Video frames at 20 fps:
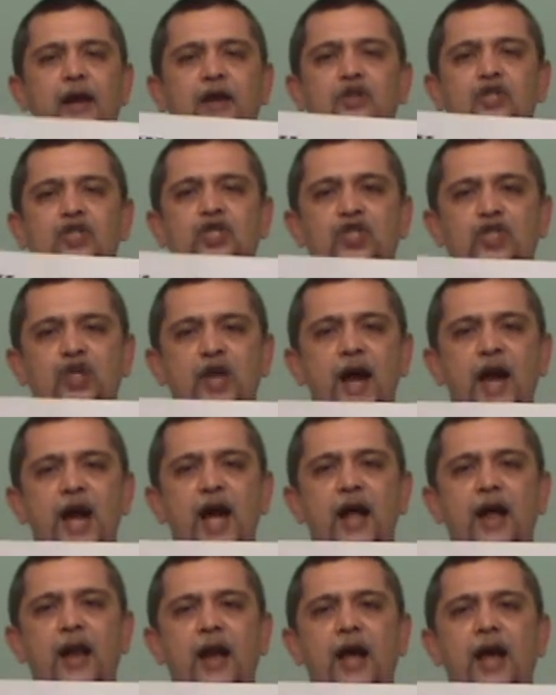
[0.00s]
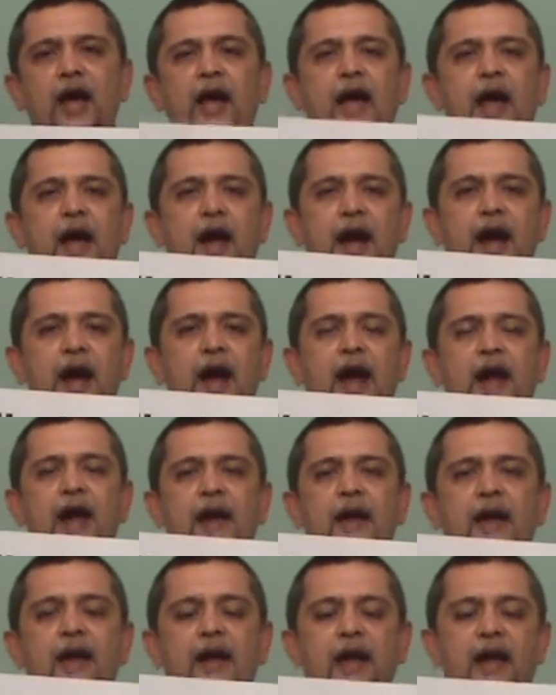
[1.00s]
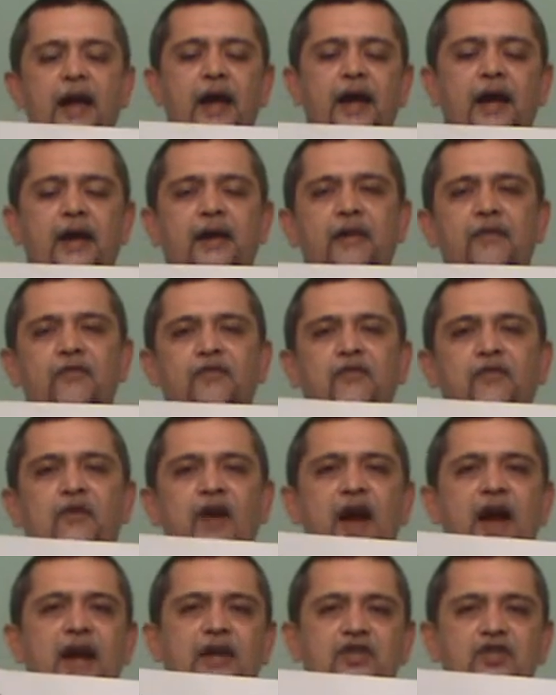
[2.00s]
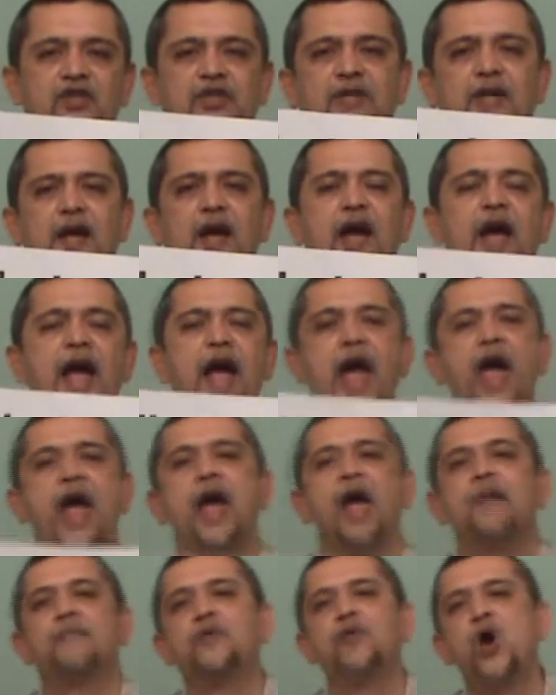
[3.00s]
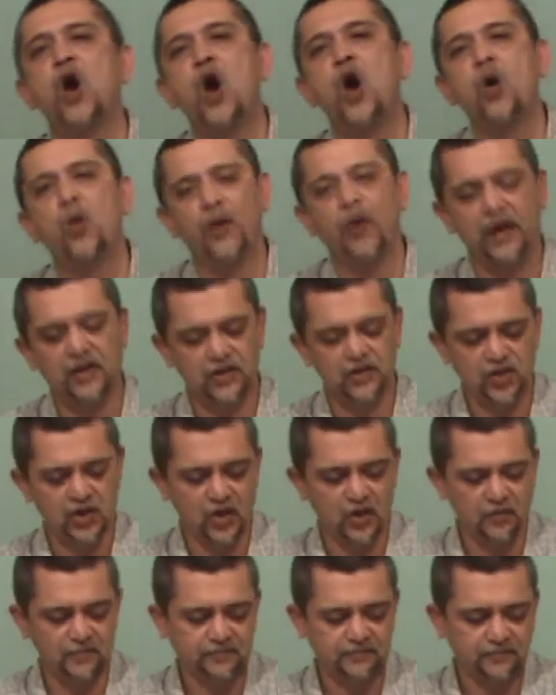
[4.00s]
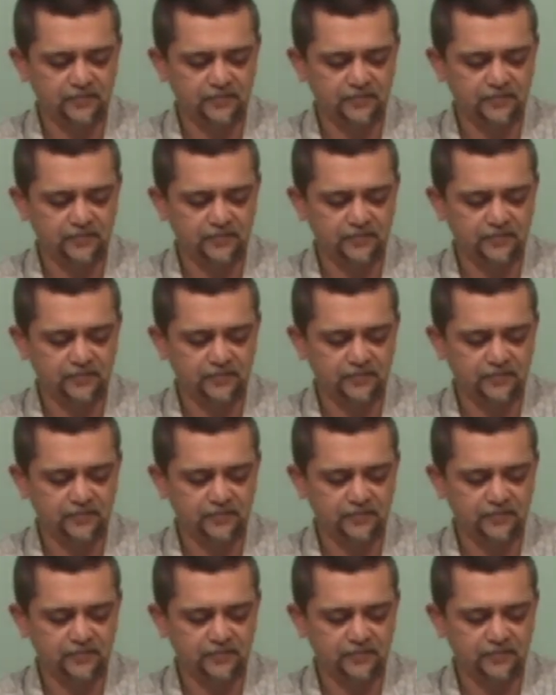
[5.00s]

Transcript: shall, and the phrase, I'm going to.